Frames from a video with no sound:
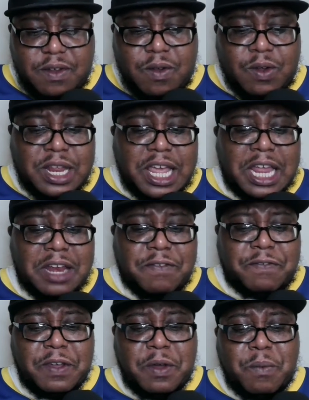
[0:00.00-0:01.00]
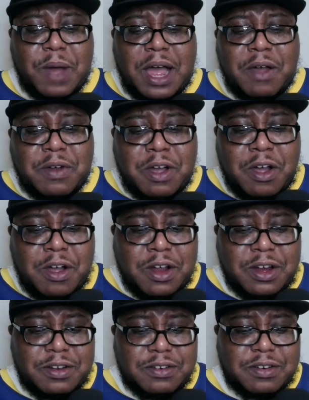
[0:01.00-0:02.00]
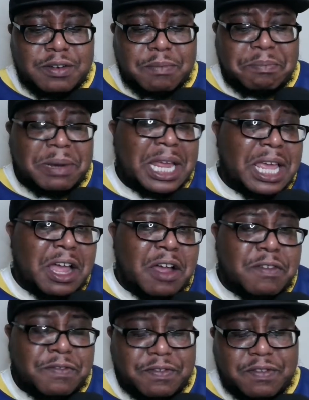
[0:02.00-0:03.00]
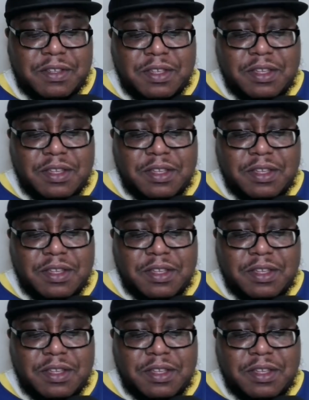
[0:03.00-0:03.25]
on the NFL wild card playoffs.